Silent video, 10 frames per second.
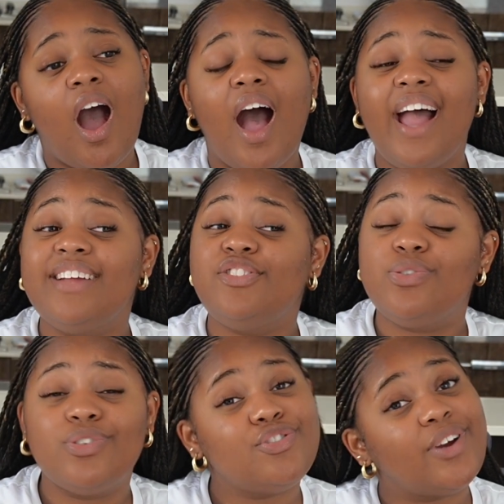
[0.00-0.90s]
I do
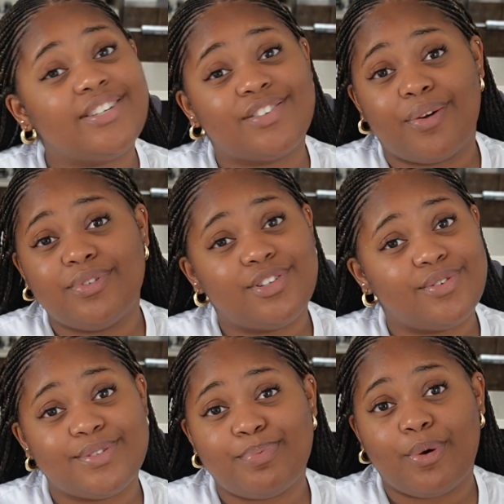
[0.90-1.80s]
not dread going to the
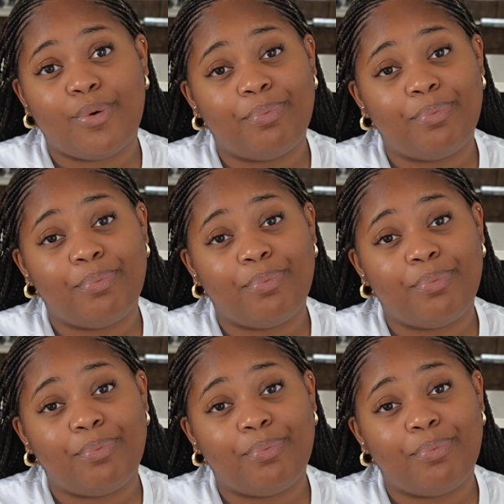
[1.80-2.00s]
hospital.